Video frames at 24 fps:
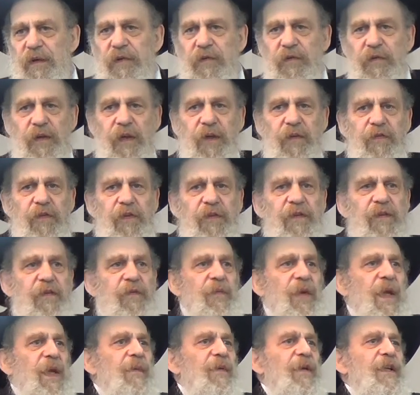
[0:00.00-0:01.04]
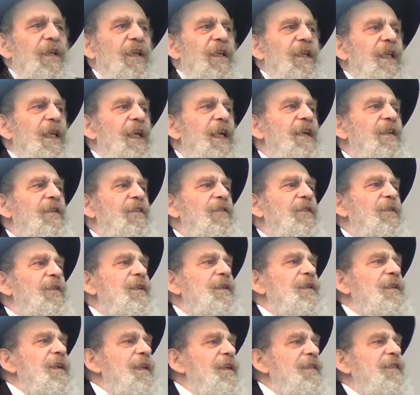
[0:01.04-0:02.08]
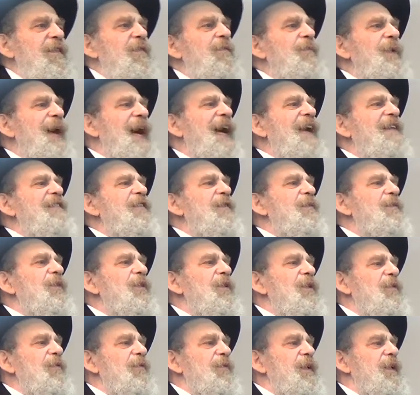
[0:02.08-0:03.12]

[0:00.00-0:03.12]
So therefore he says, maybe today, so it's impossible.